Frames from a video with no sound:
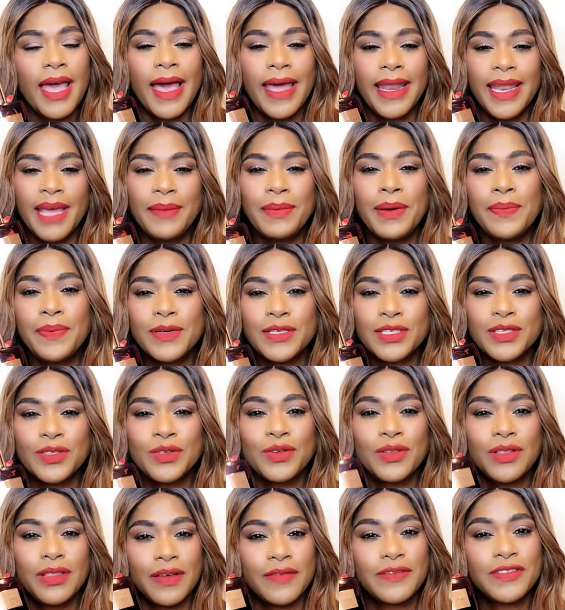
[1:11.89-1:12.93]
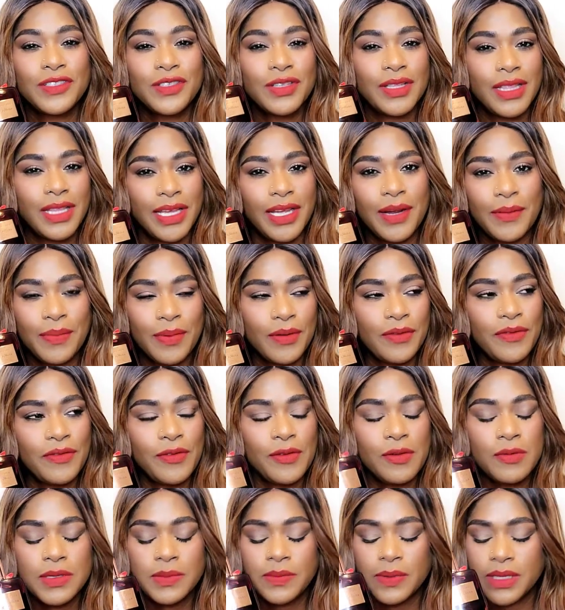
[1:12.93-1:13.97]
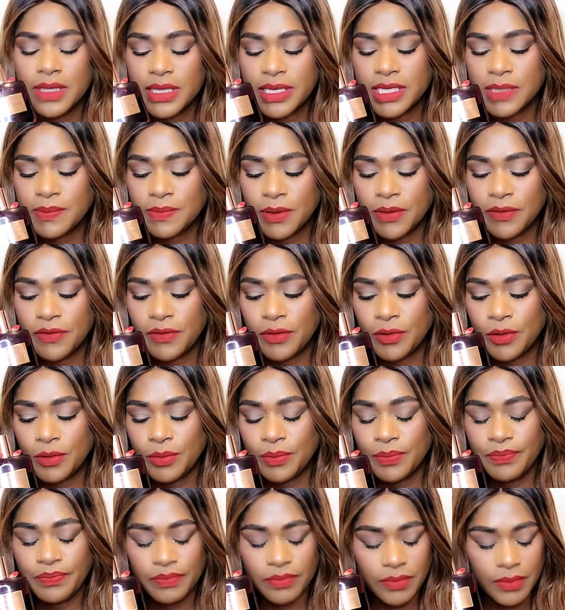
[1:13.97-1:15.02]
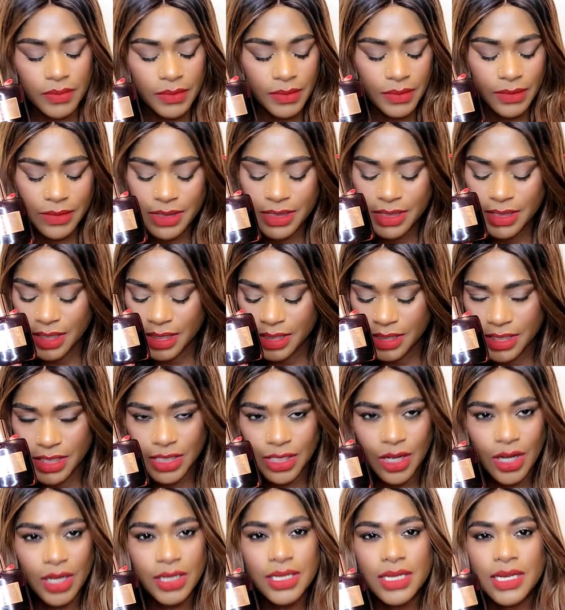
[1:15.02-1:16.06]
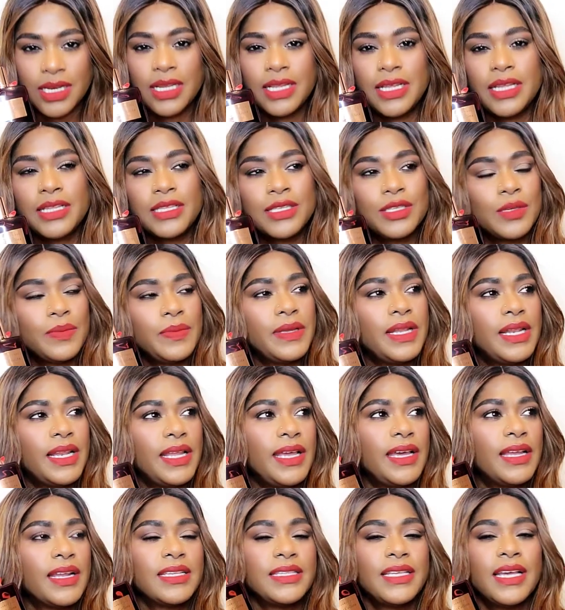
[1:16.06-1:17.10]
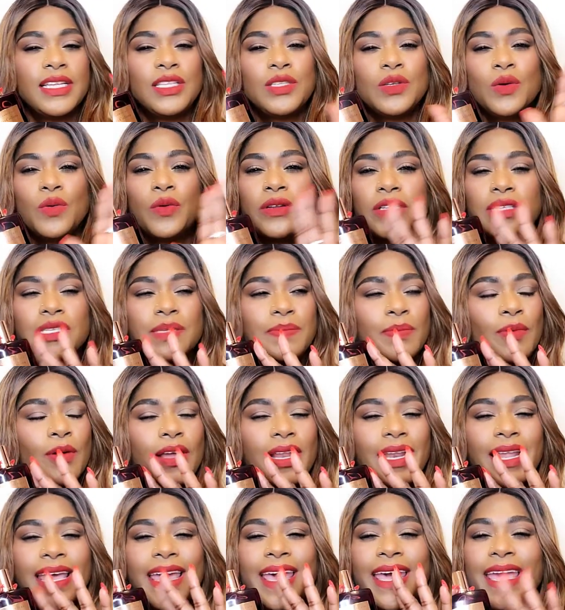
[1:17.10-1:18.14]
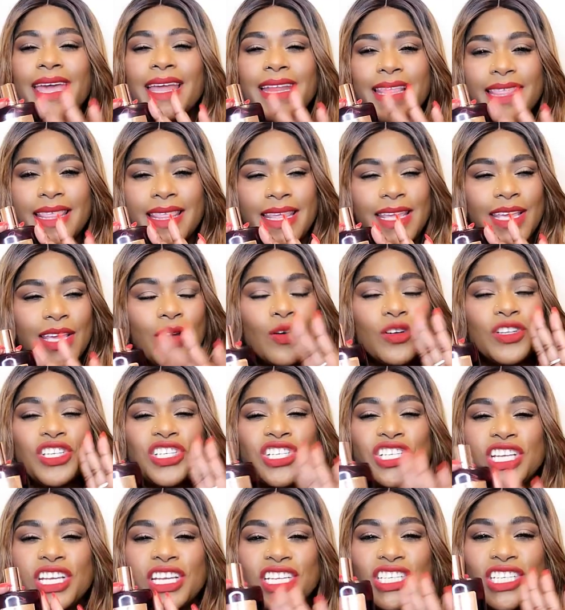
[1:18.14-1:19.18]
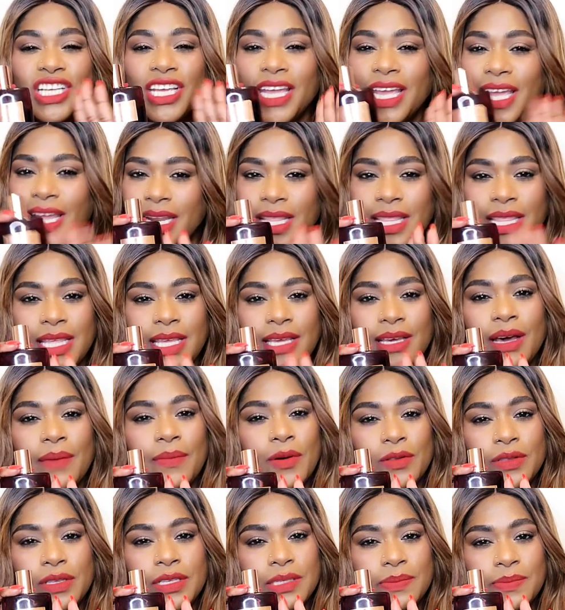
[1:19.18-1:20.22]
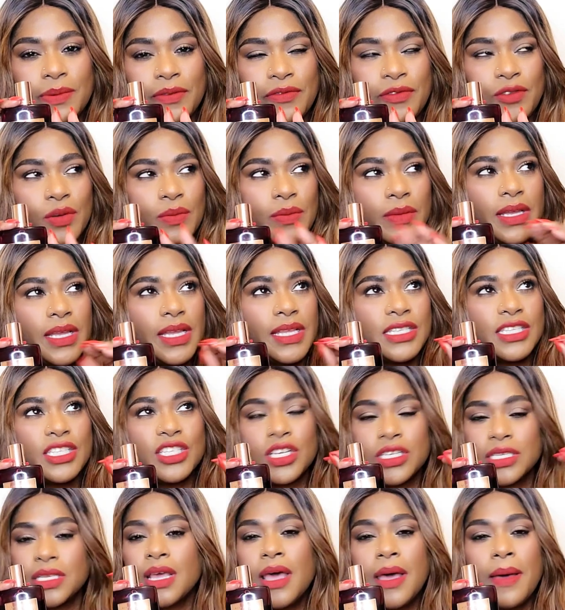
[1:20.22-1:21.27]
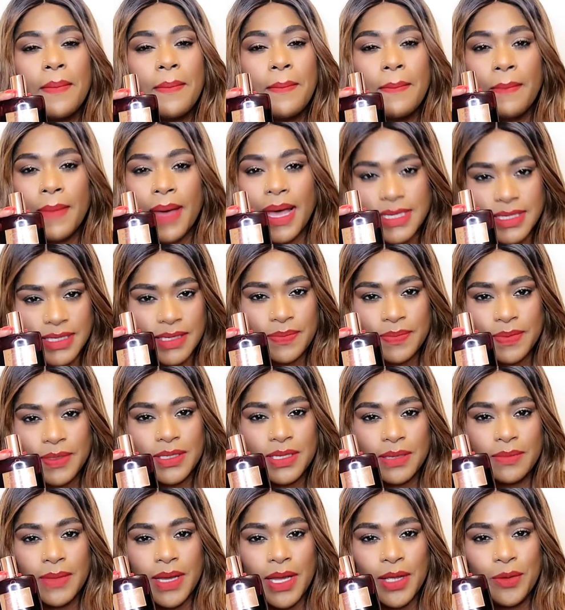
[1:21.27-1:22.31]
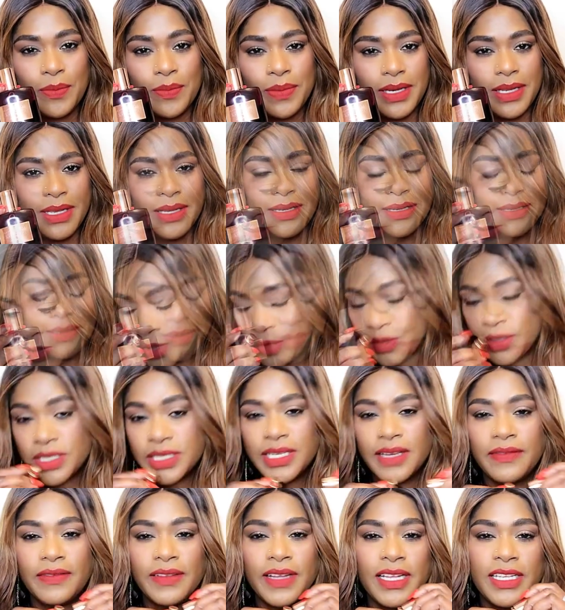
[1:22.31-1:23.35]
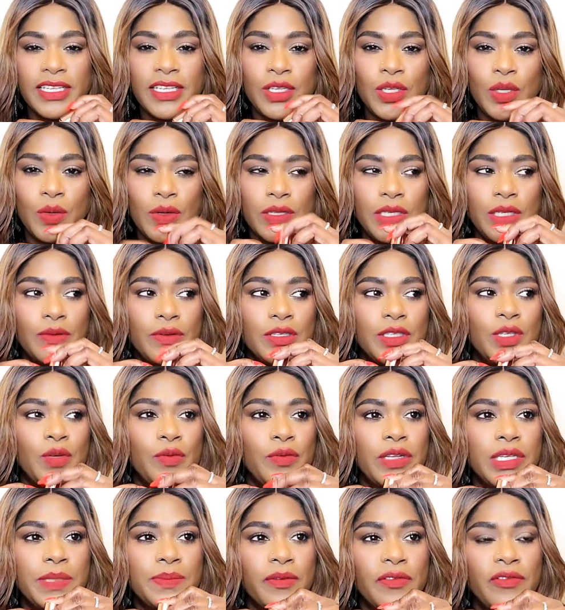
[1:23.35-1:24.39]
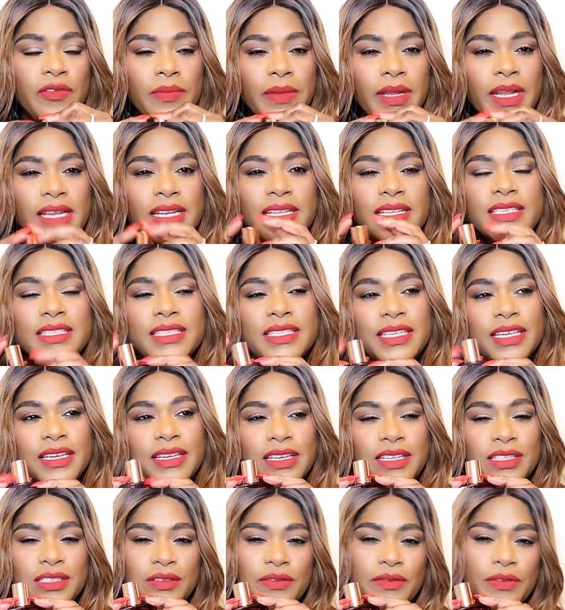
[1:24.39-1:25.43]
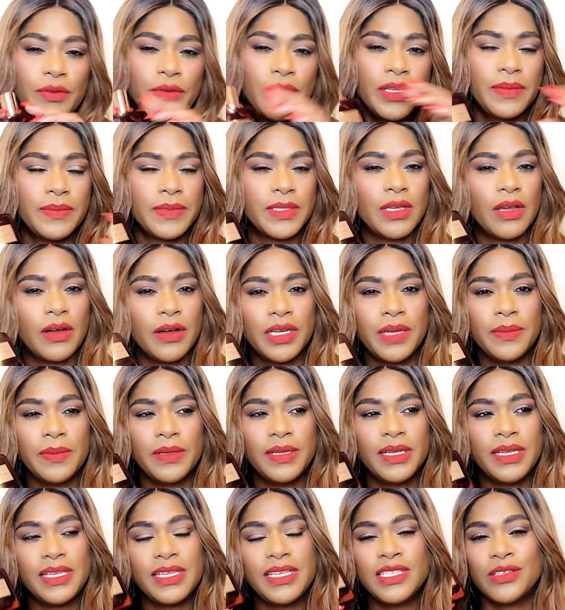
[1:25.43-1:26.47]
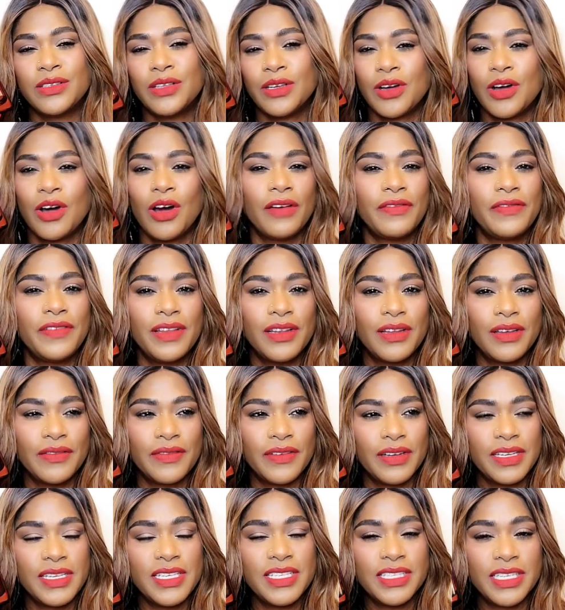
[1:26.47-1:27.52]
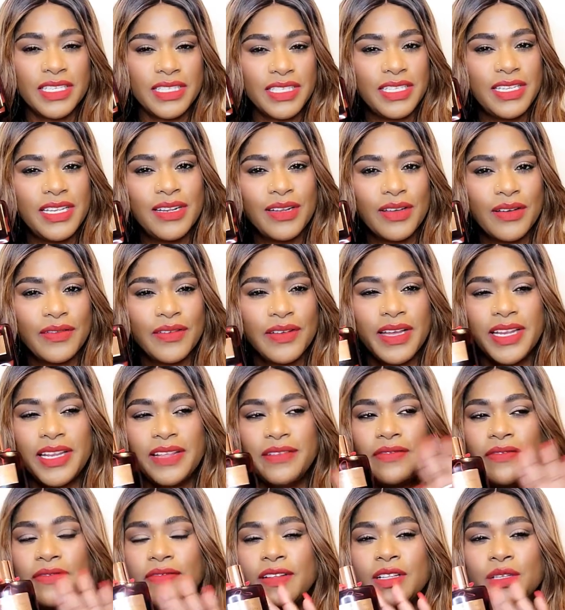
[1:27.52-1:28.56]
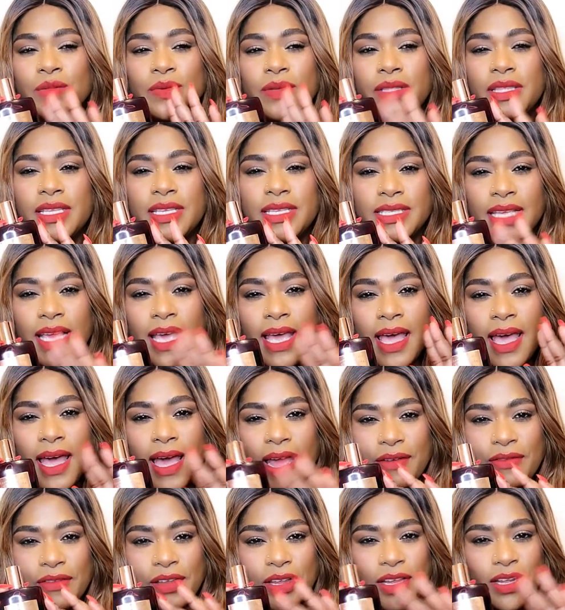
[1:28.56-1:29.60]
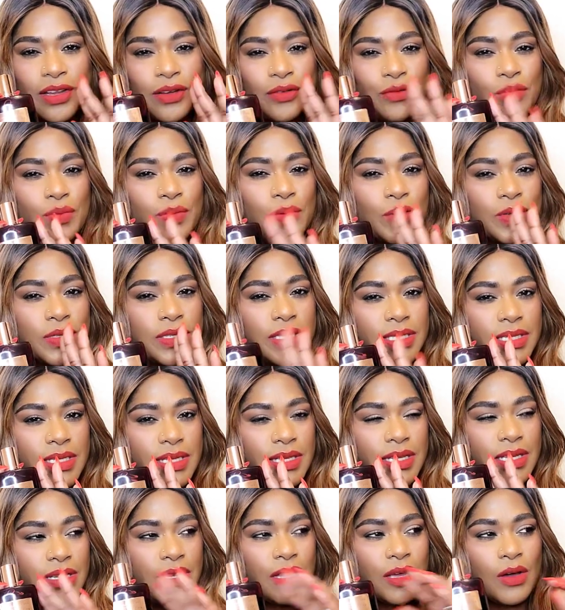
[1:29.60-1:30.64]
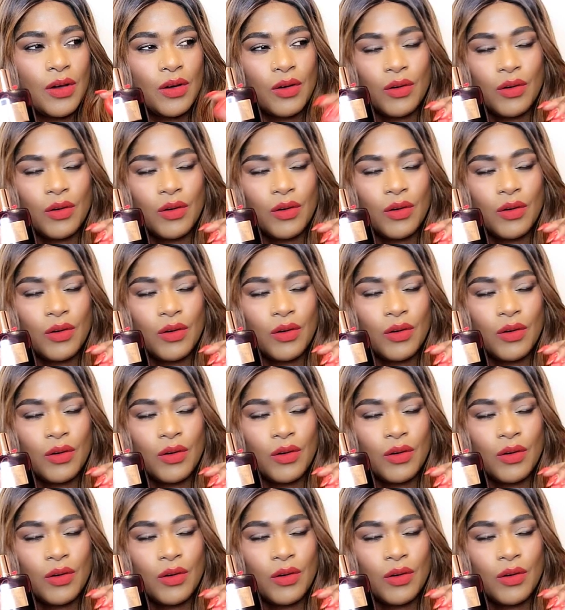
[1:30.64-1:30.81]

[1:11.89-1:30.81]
And I'm a person who loves to layer perfumes, but this perfume does not need to be layered because I don't want to spoil anything or change anything about this perfume. It's just masterpiece in my opinion. Chris definitely knew what he was doing with this perfume, and I did see an interview with him talking about that. He's not a coffee lover, he's a tea lover, and he fell with this African Rooibos tea